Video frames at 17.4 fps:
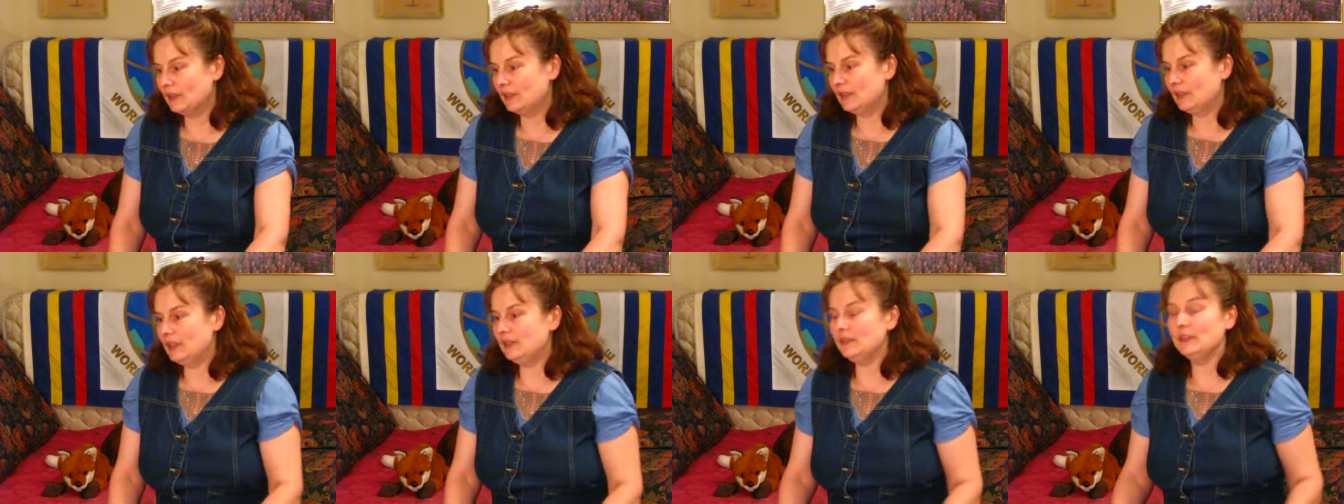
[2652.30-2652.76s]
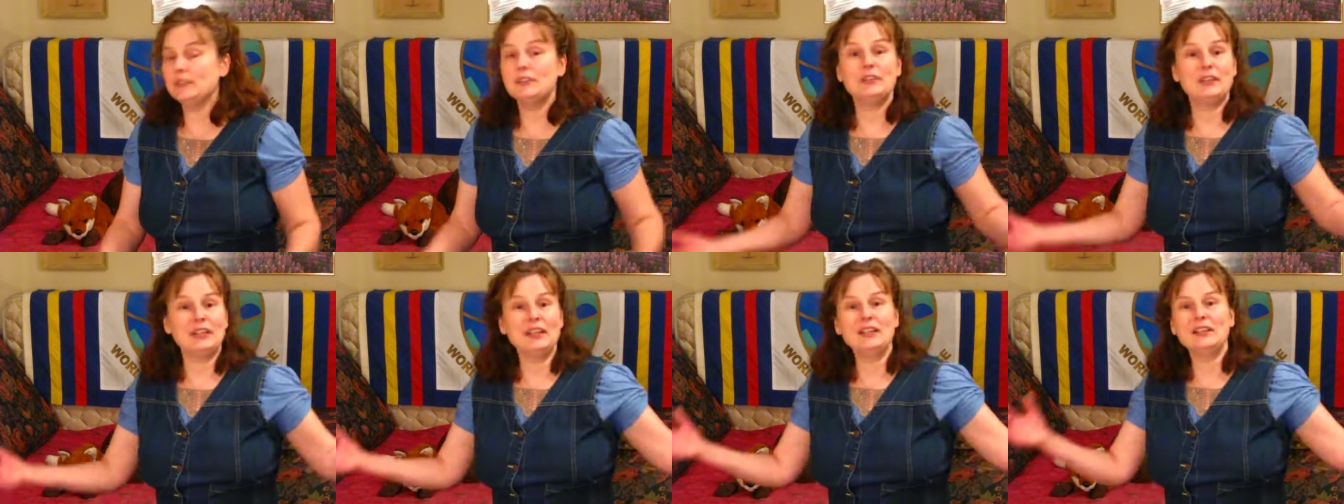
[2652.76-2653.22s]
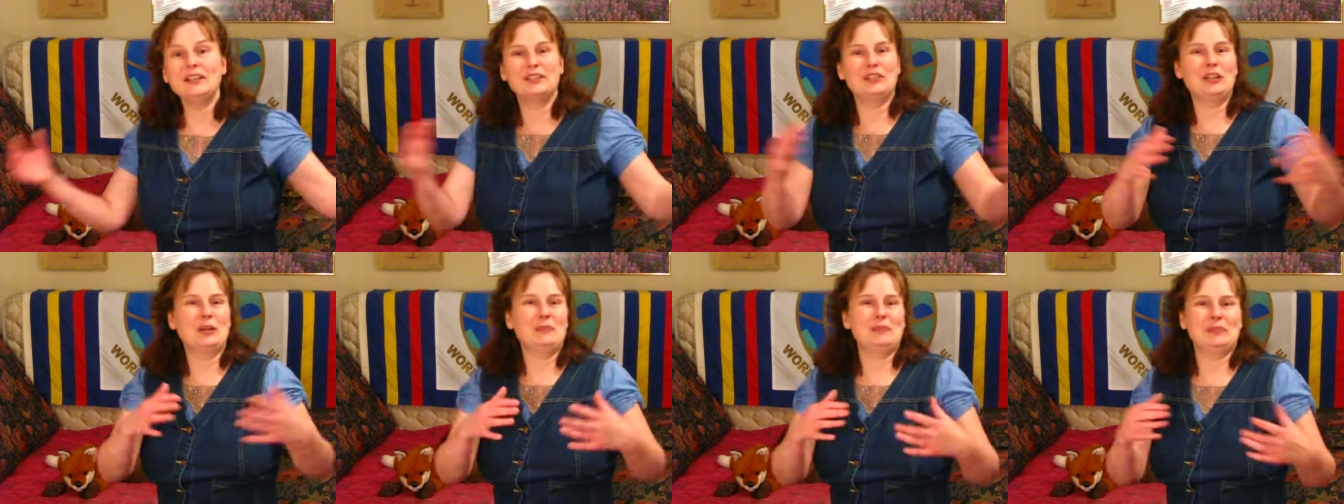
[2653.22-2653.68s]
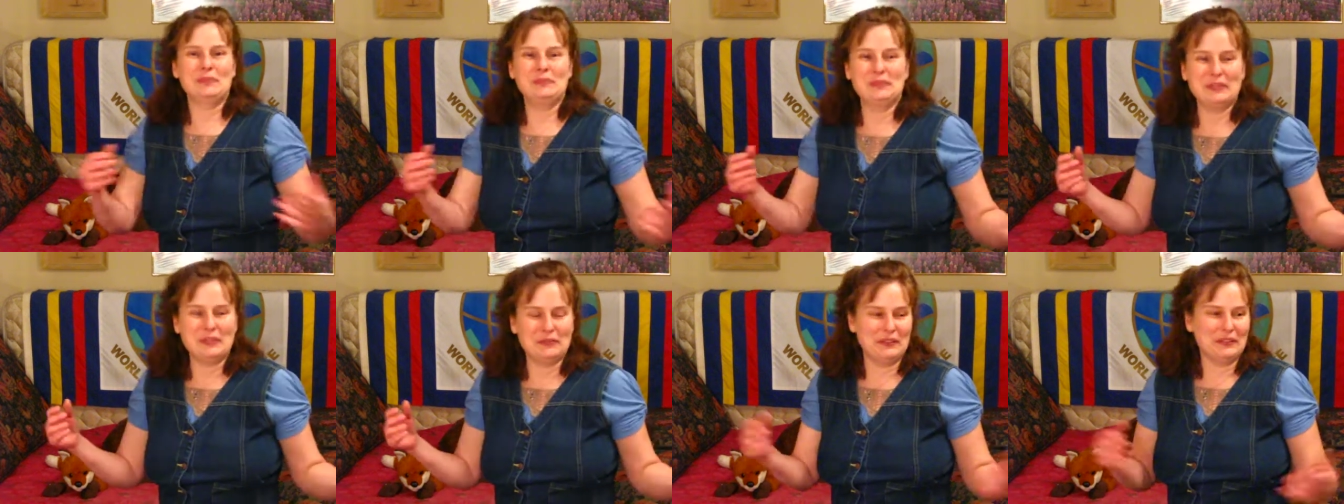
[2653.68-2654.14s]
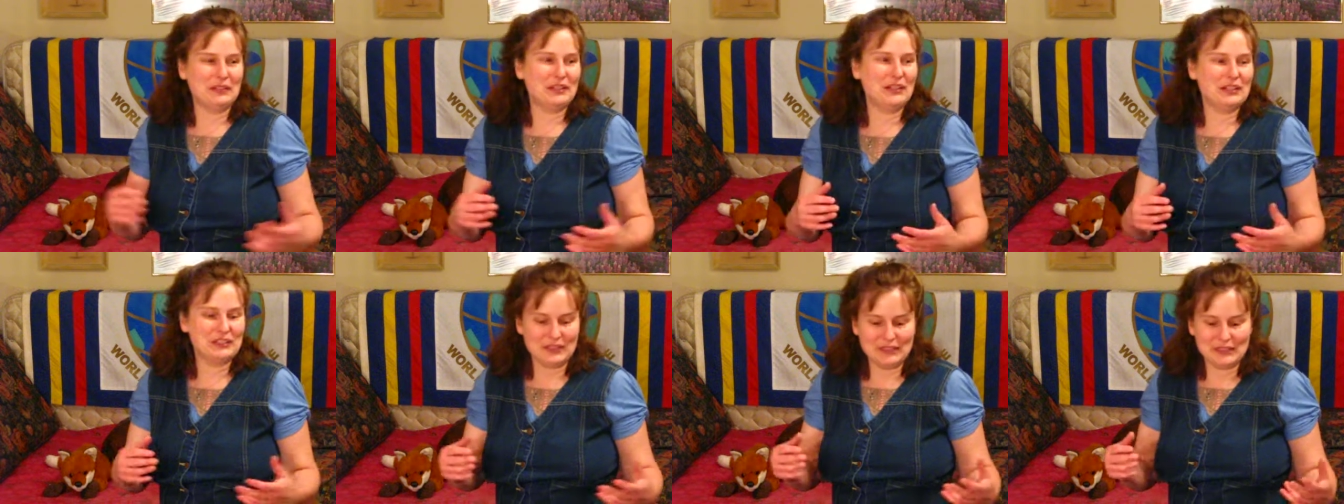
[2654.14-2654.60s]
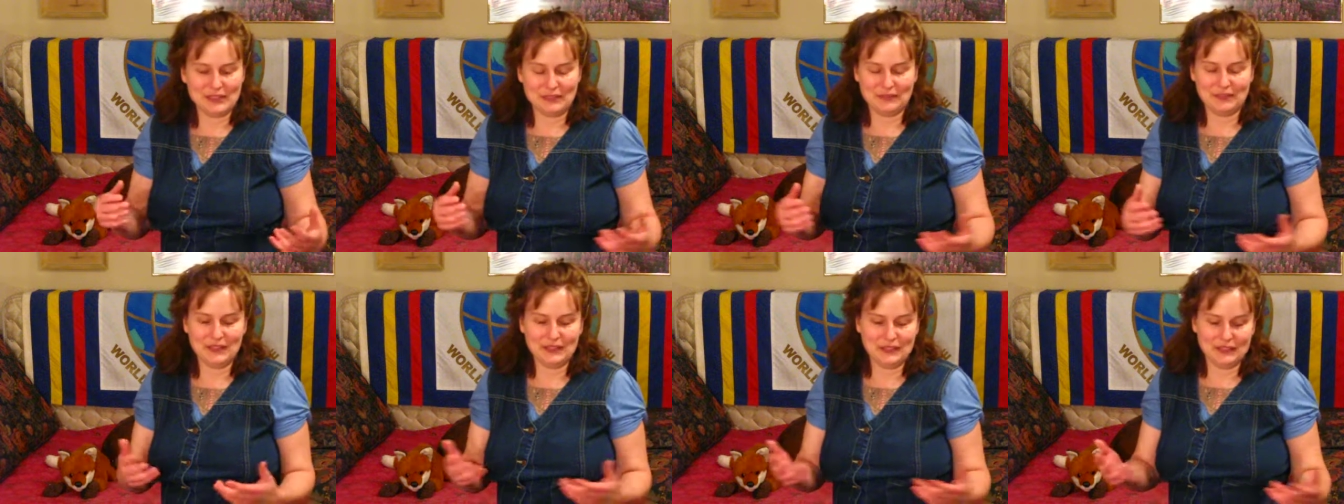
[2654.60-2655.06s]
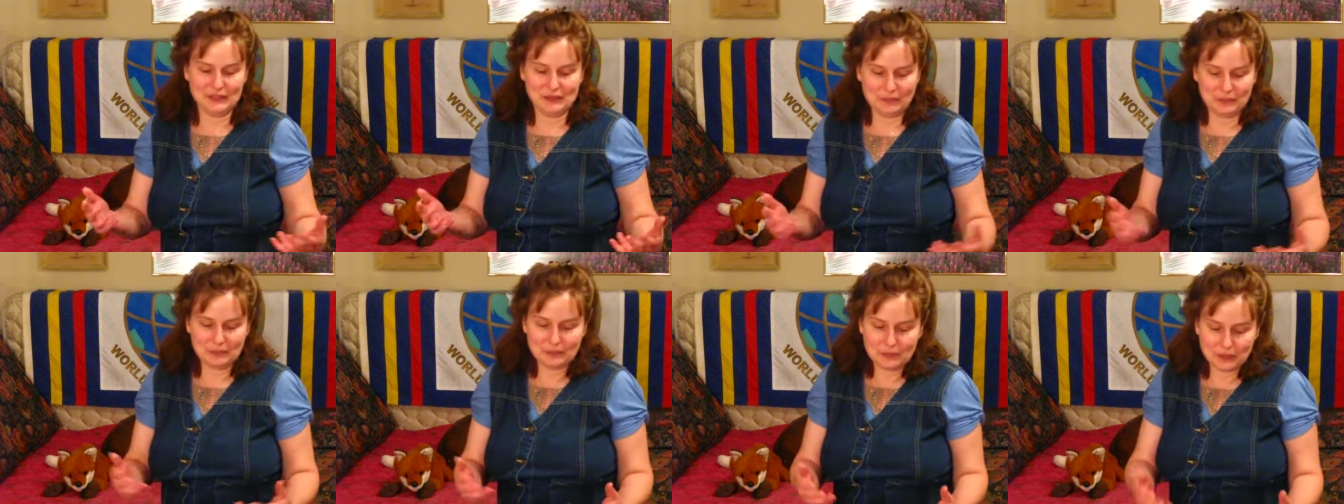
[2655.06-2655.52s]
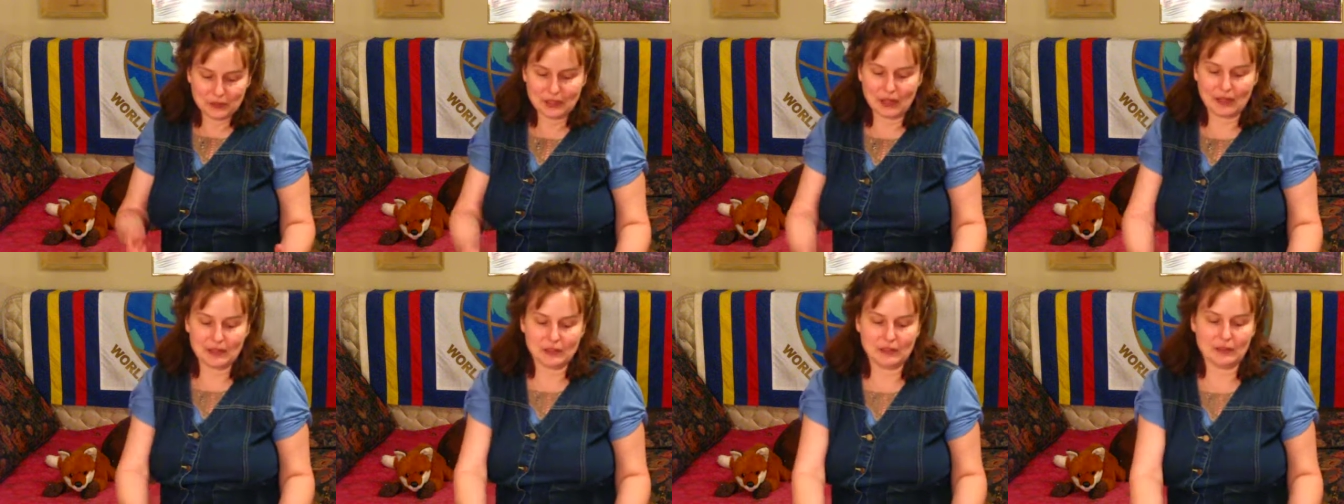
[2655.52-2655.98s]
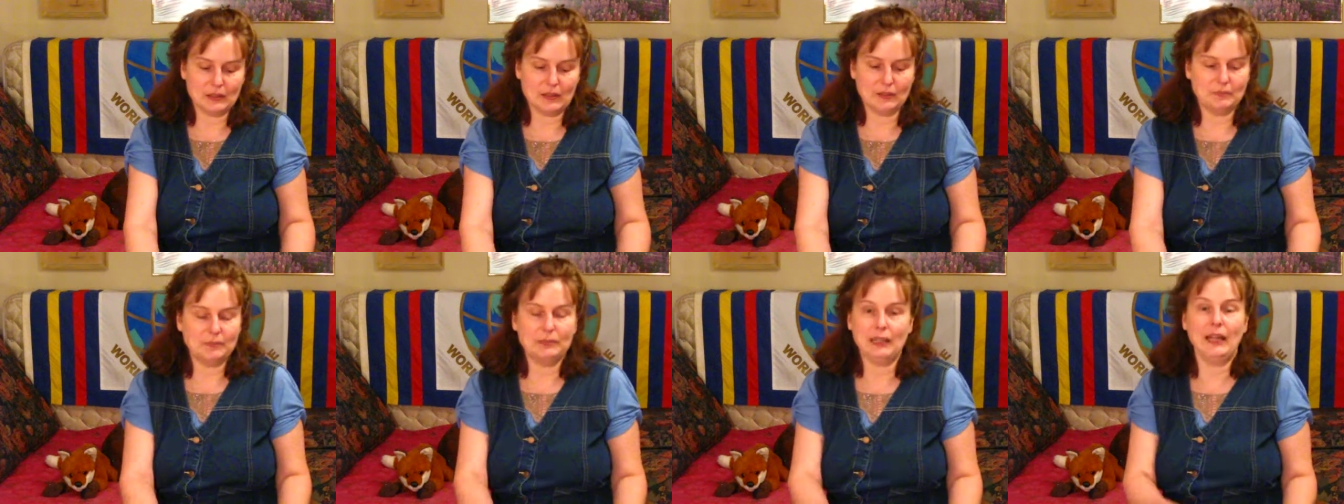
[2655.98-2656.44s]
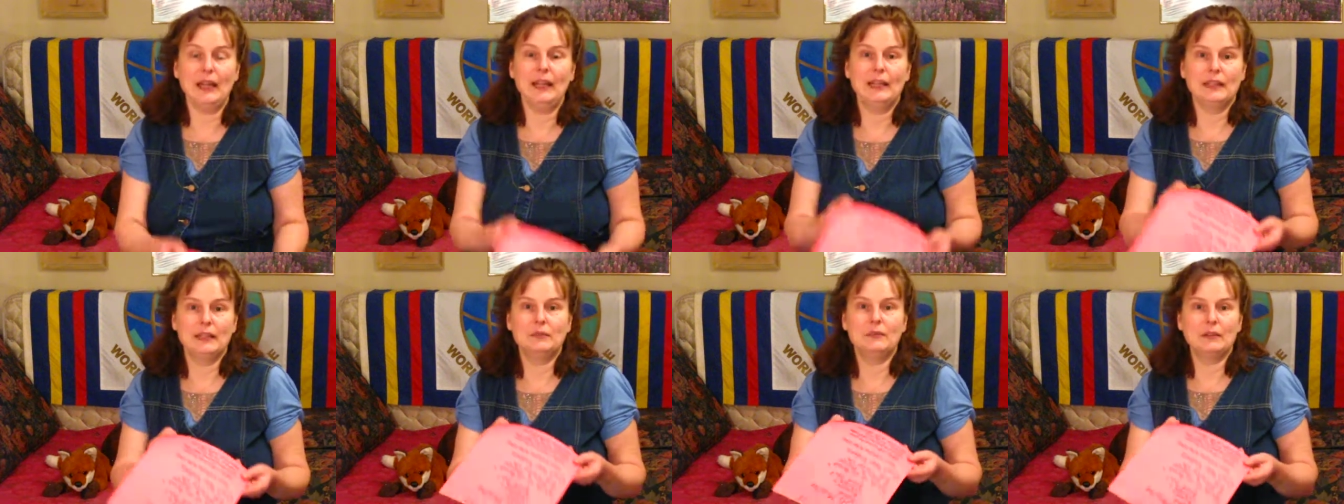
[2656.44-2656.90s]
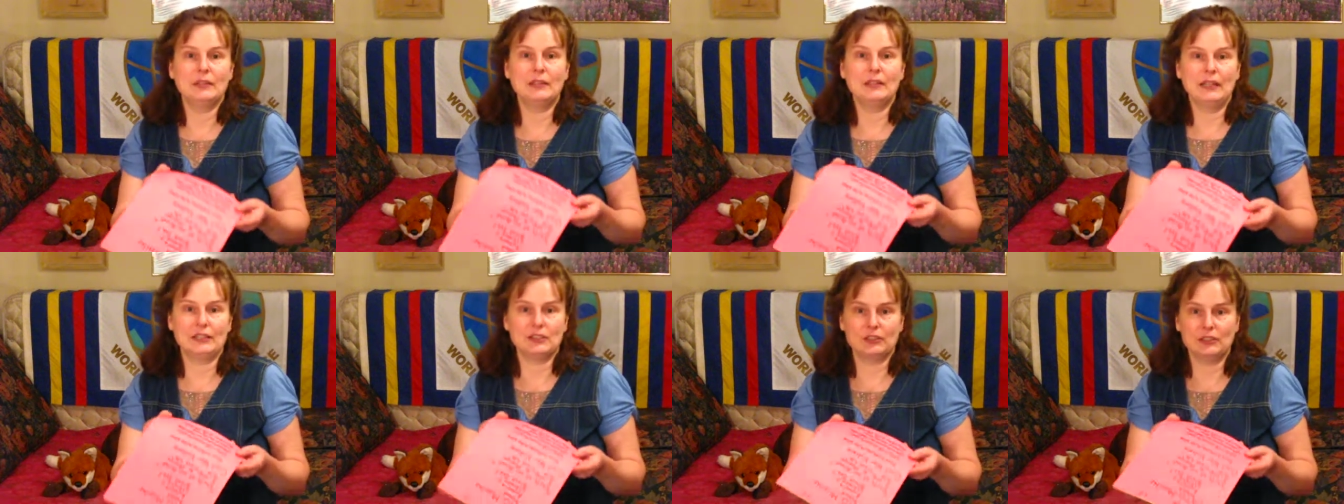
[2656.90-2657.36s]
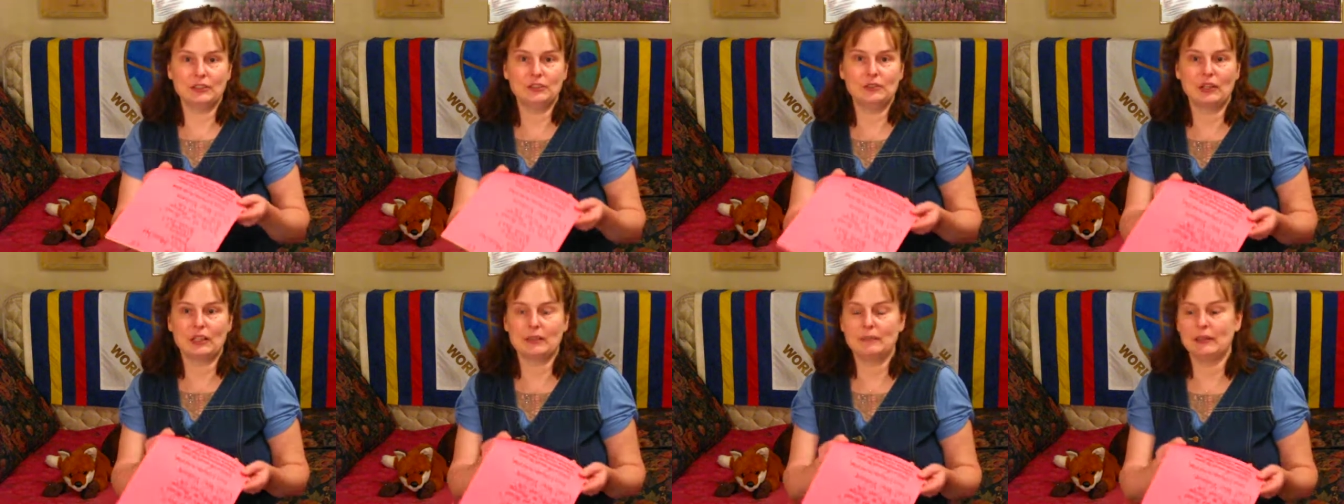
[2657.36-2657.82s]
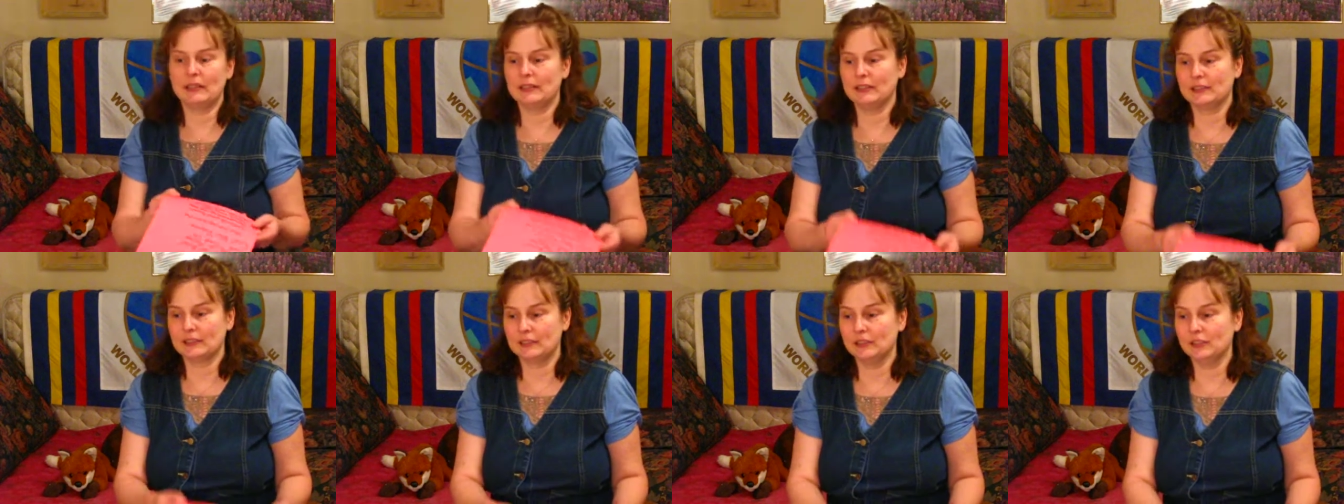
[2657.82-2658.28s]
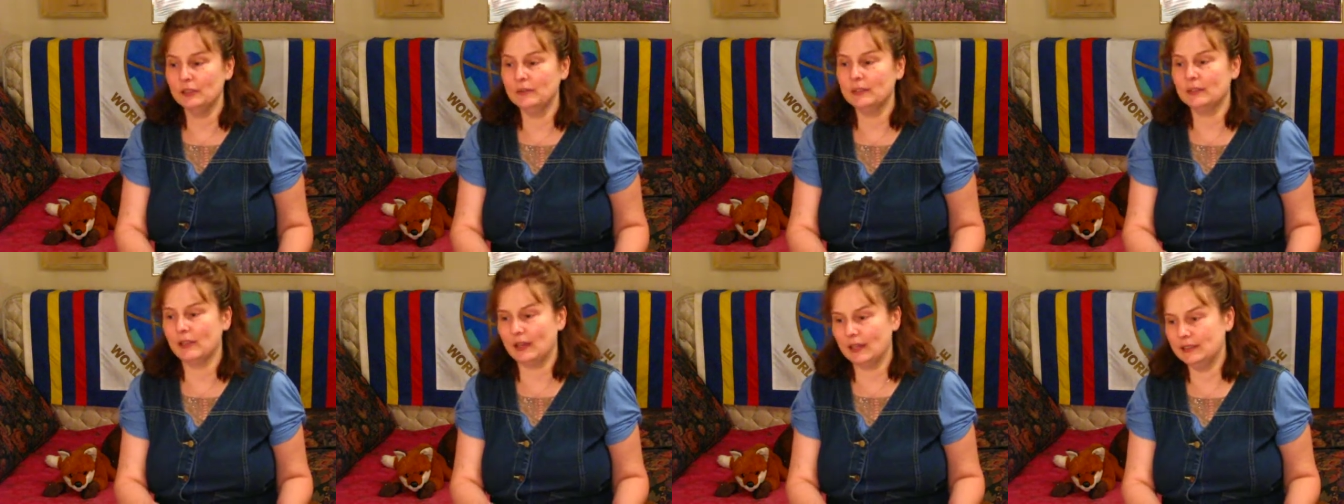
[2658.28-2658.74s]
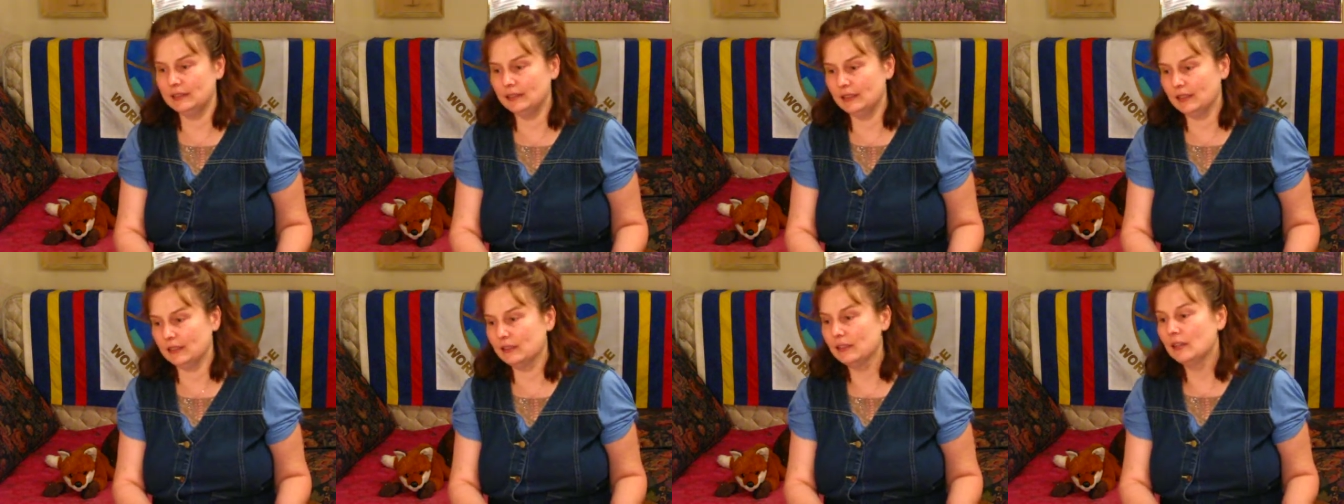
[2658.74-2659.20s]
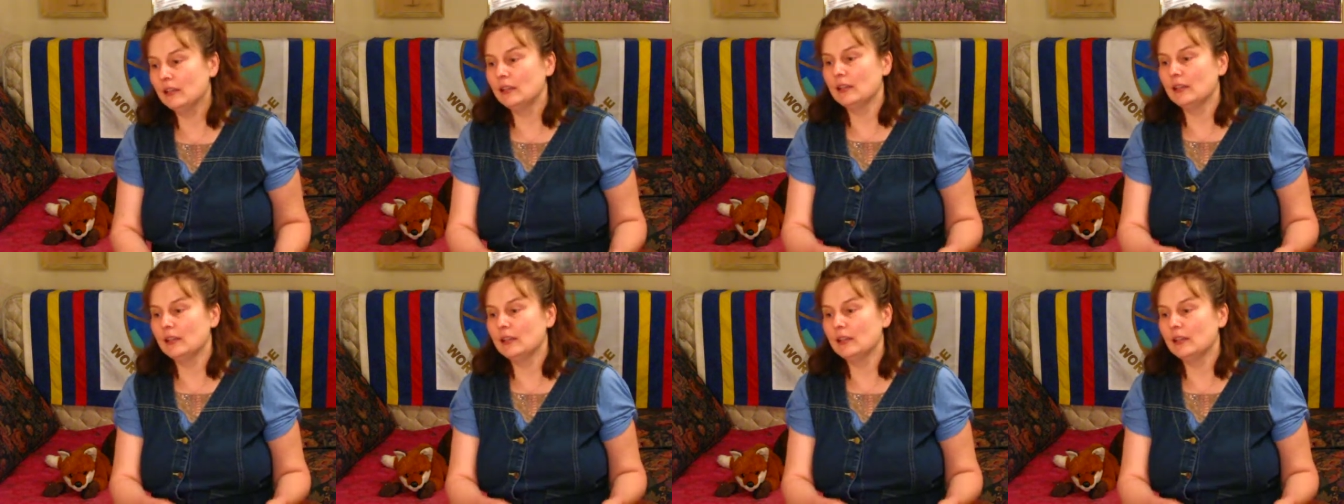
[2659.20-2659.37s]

even theater groups from different countries, if they could put on a play where they actually talk about this and do an ideal